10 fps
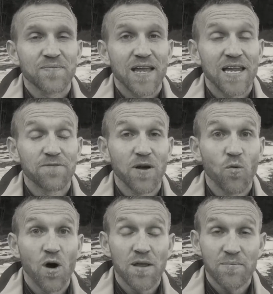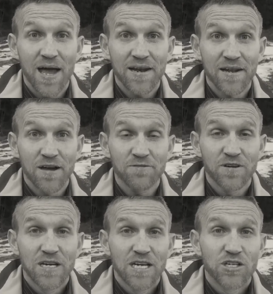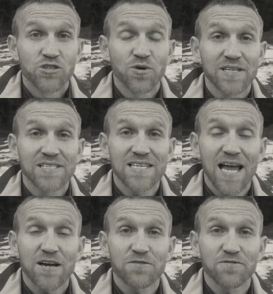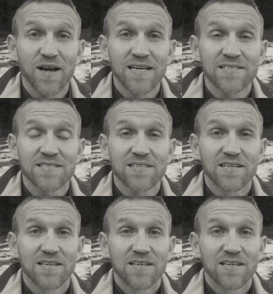And if I want it bad enough, do I sacrifice